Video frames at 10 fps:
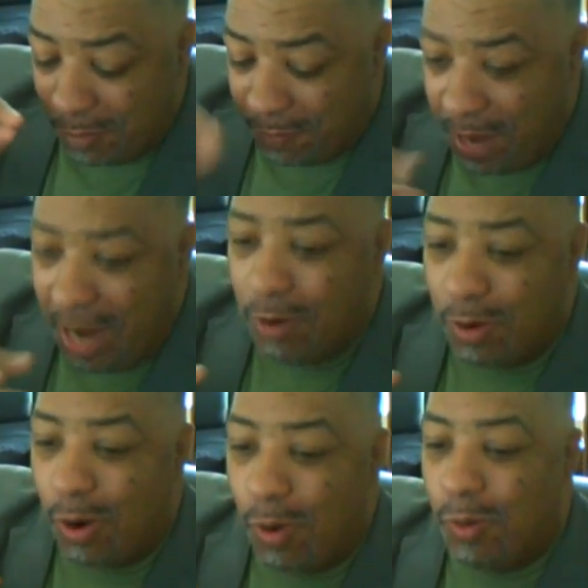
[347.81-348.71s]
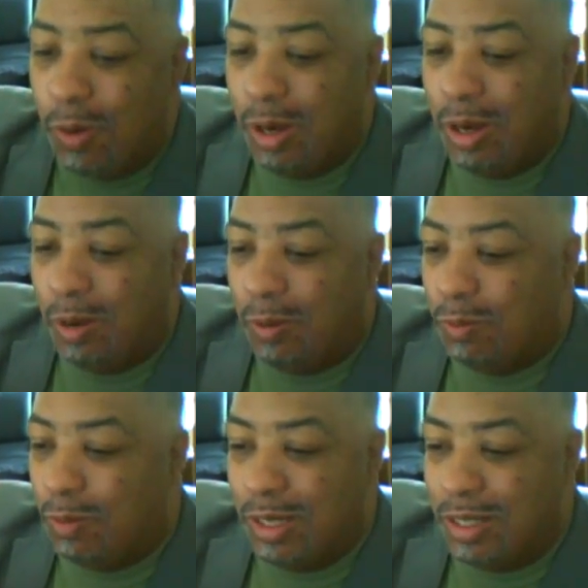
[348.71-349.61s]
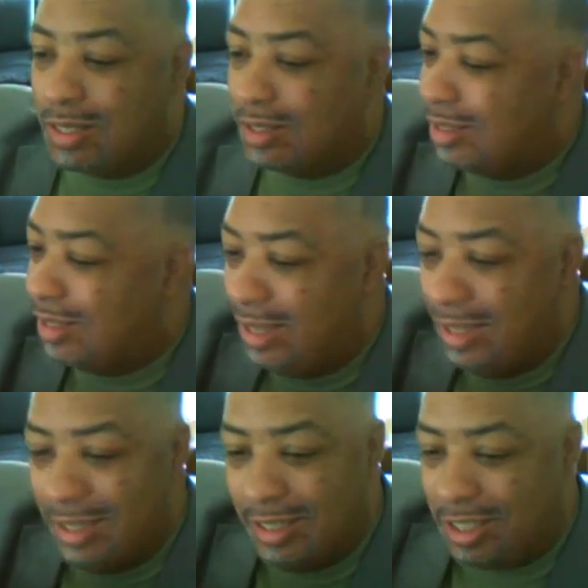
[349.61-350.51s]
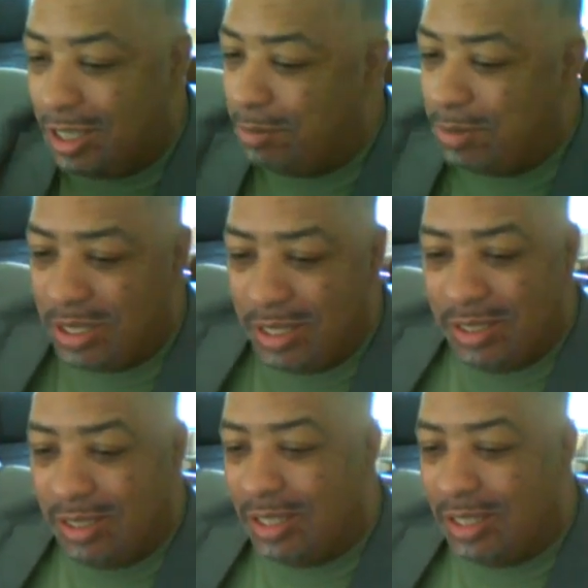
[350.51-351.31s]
Pharaoh was an Egyptian,